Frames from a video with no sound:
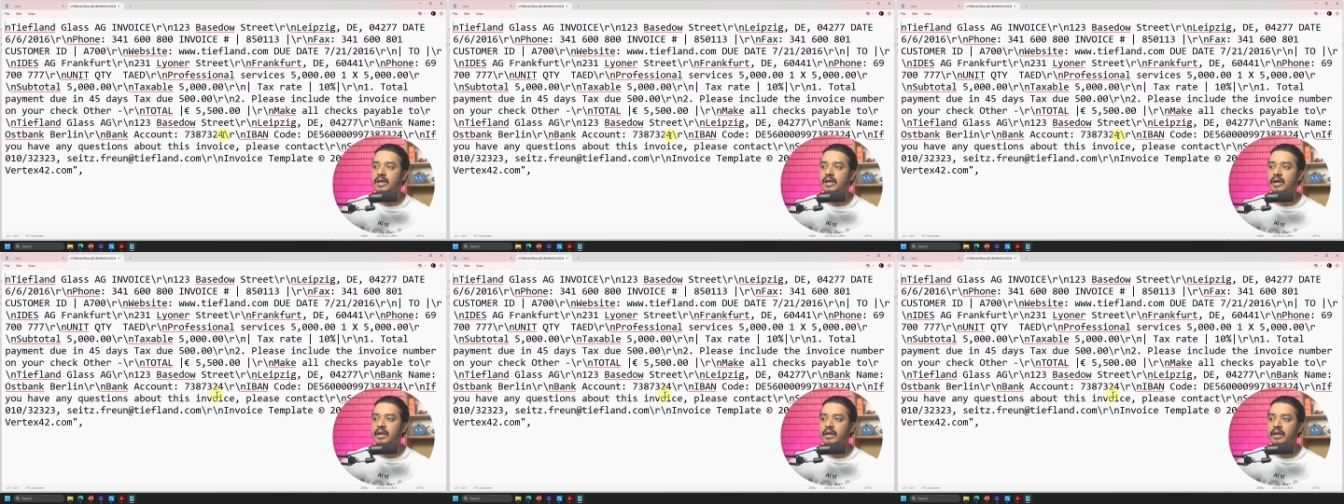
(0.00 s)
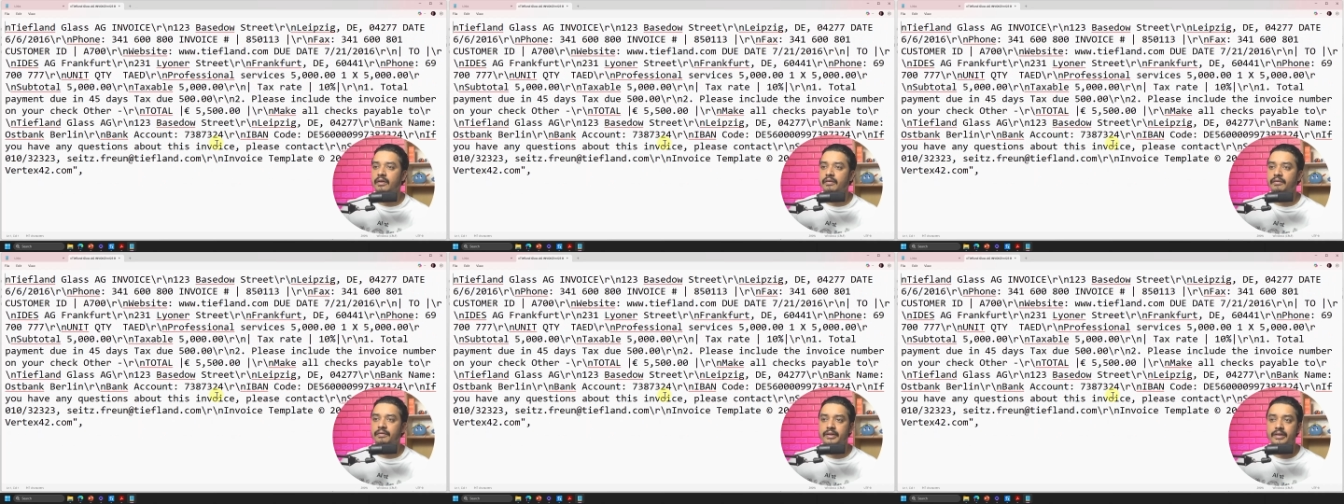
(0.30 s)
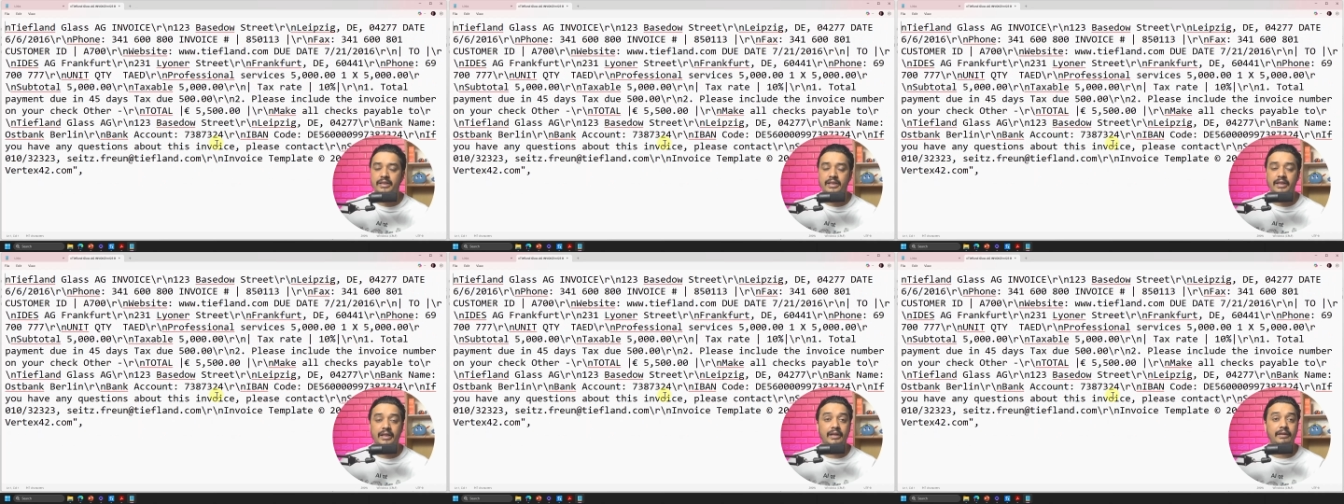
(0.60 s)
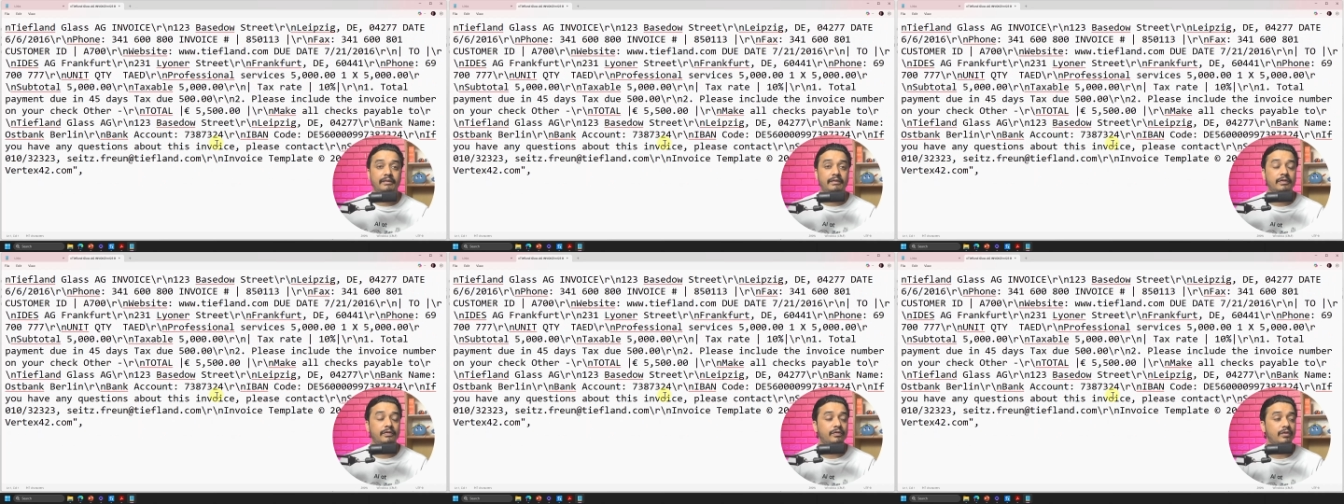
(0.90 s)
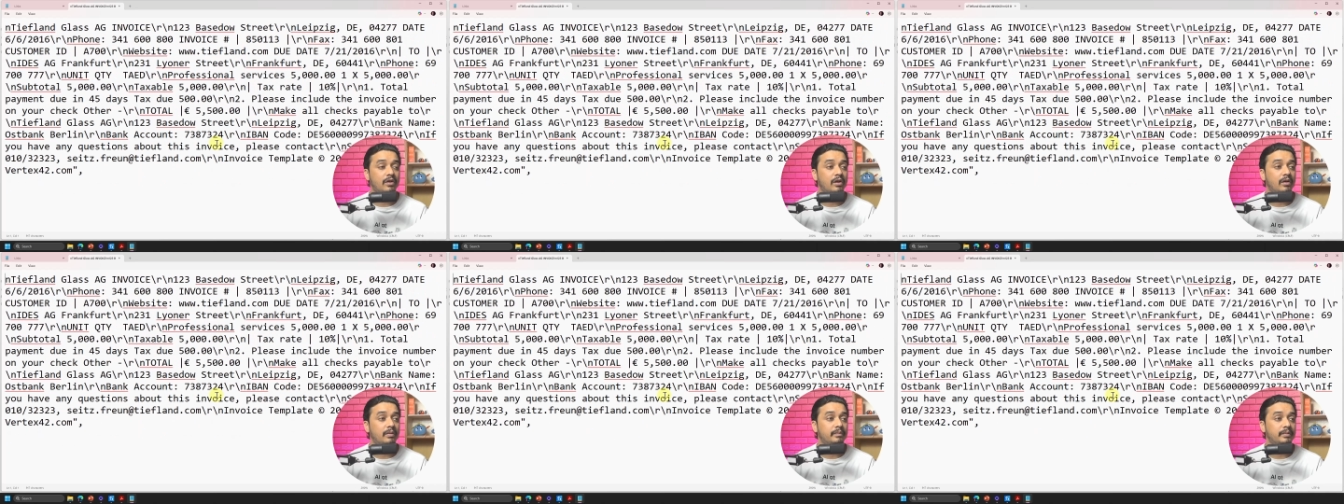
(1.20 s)
I have received
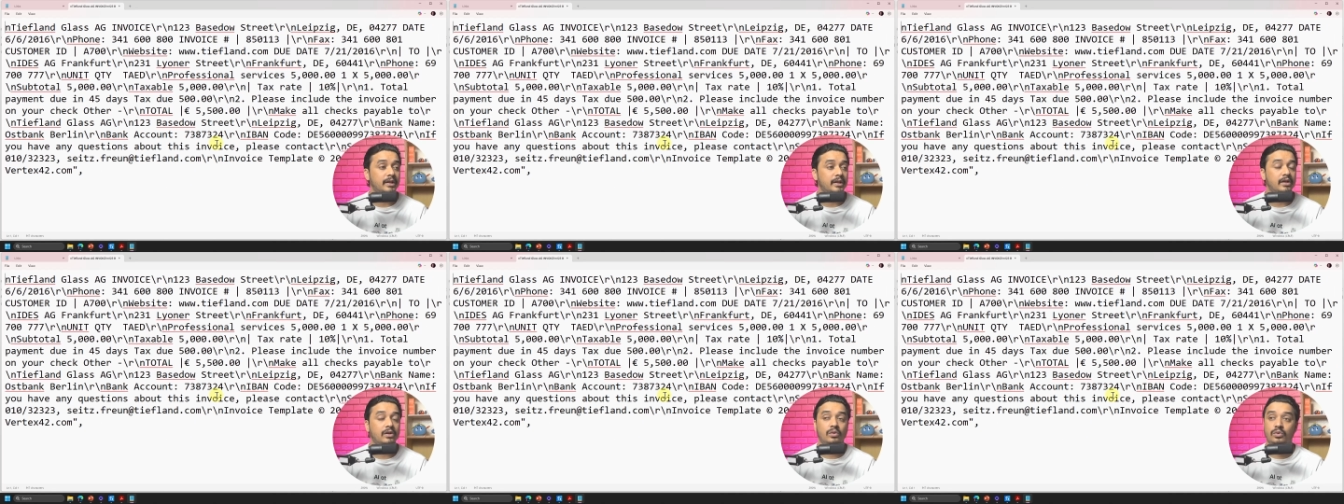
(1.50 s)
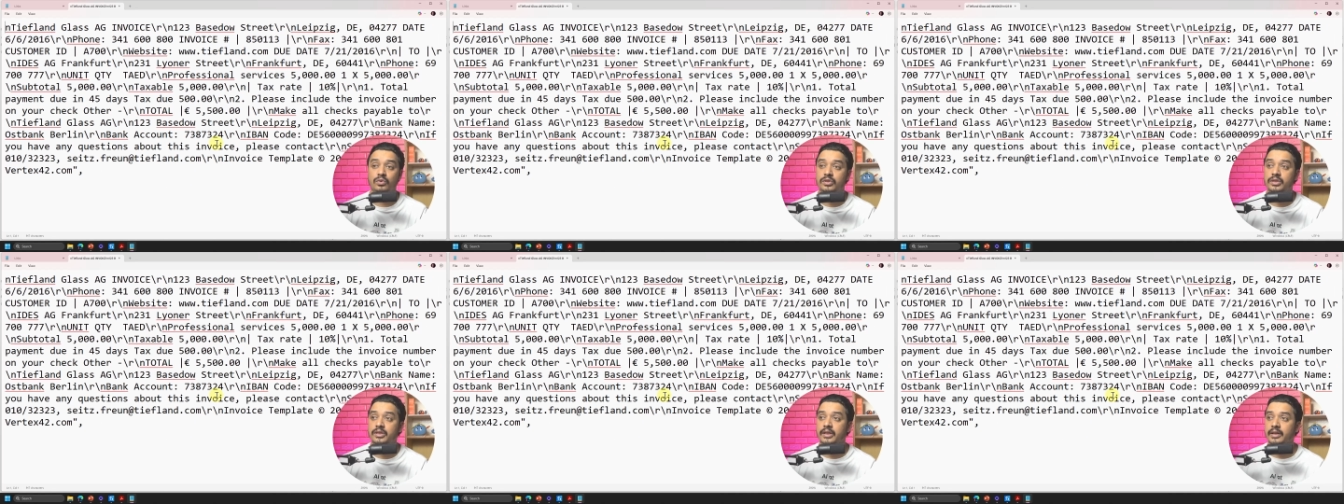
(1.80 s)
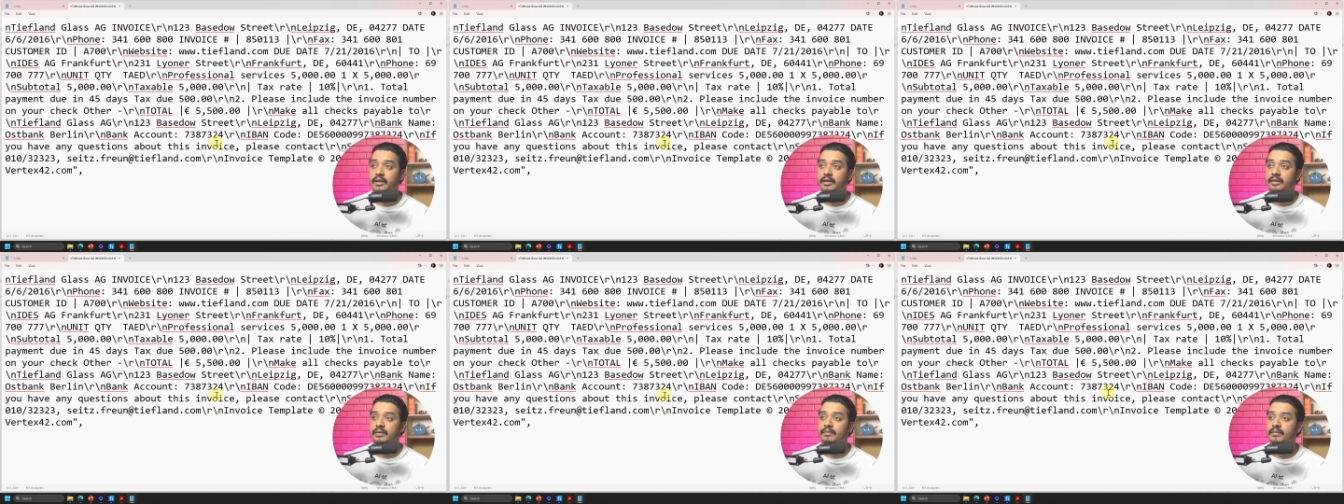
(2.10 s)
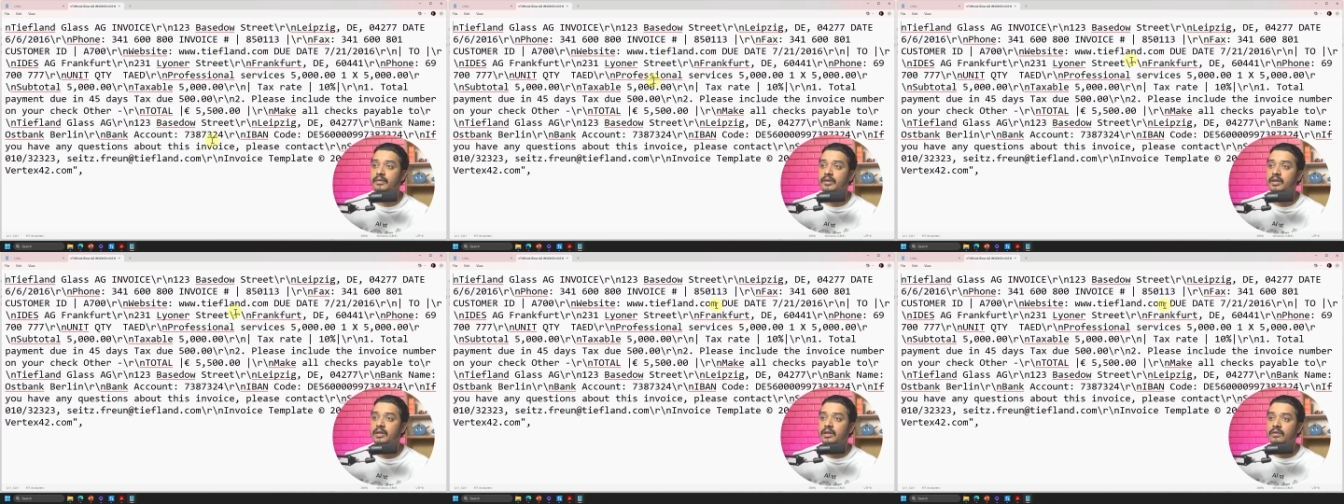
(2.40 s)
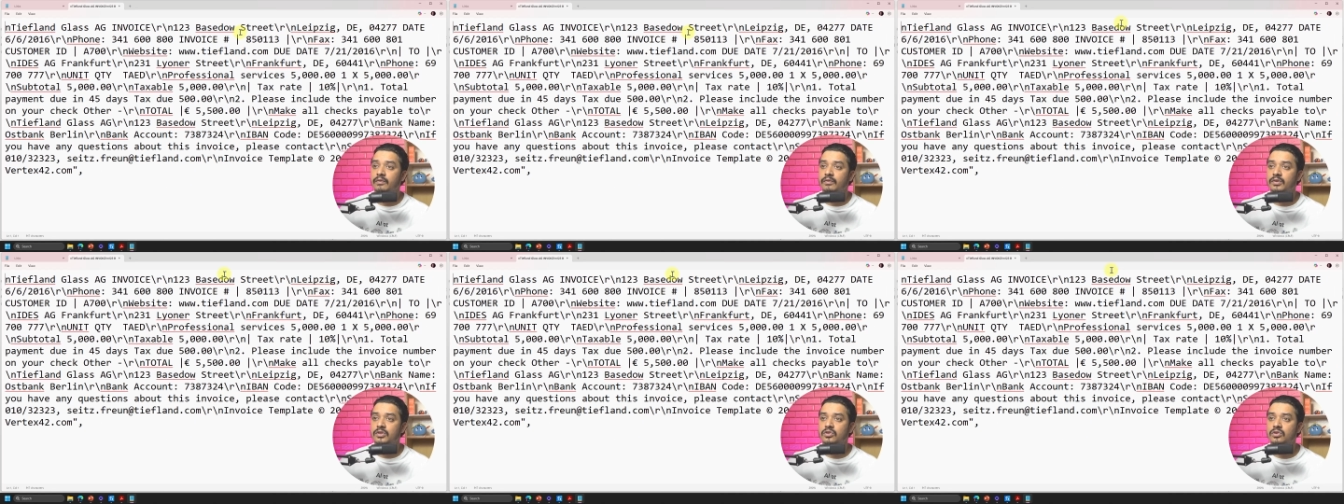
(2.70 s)
from the OCR.
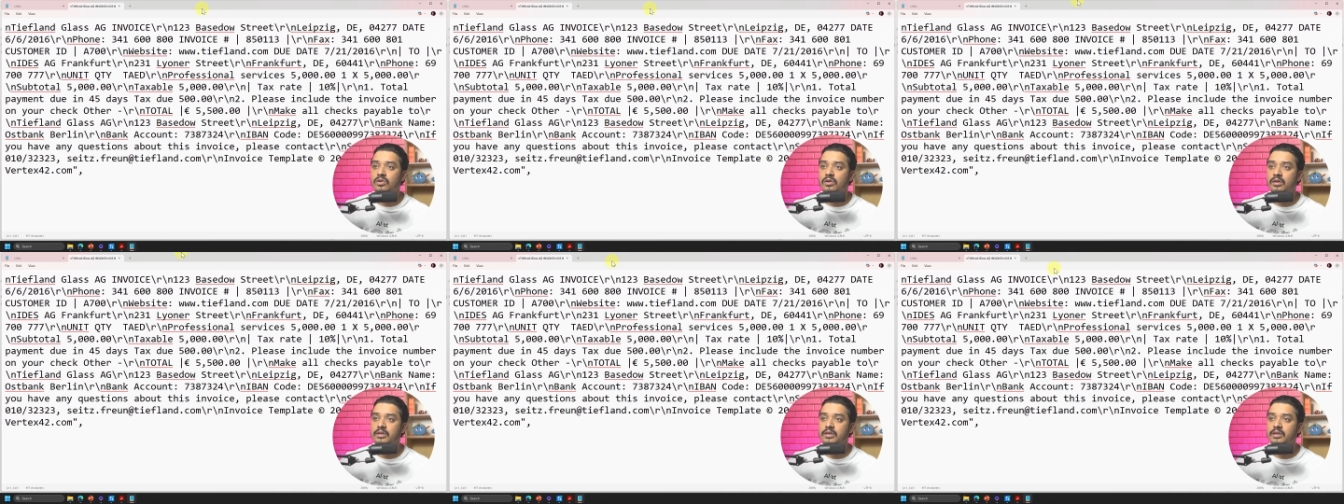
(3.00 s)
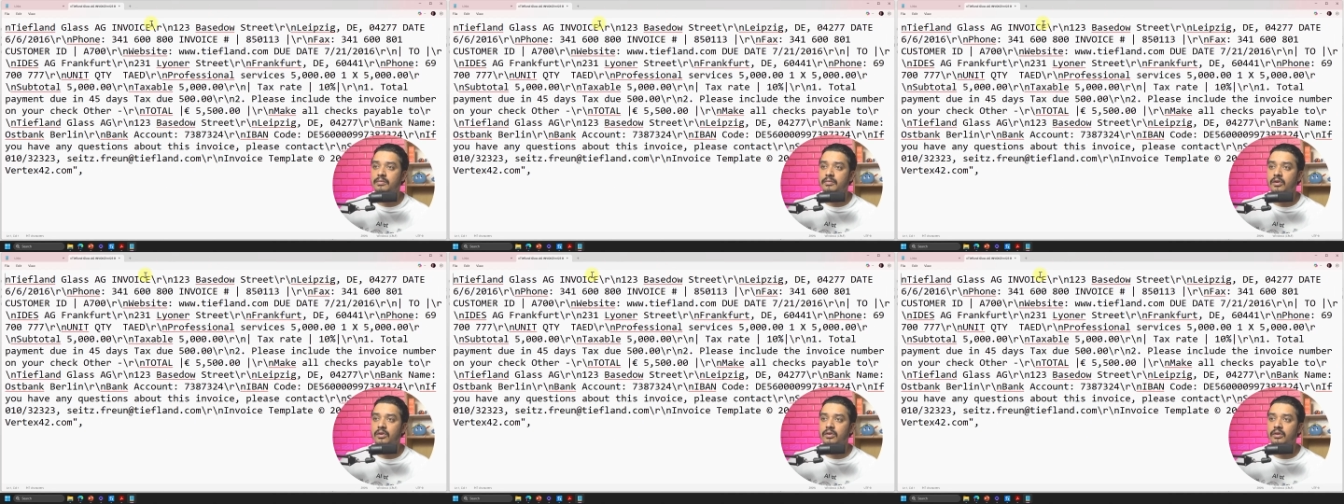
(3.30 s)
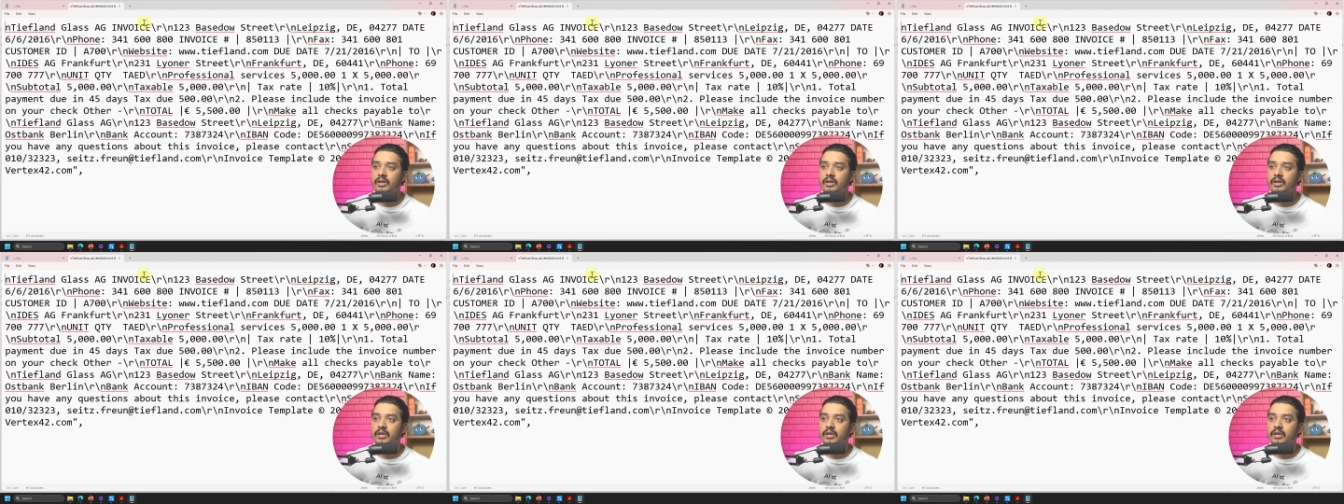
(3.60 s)
which talks about the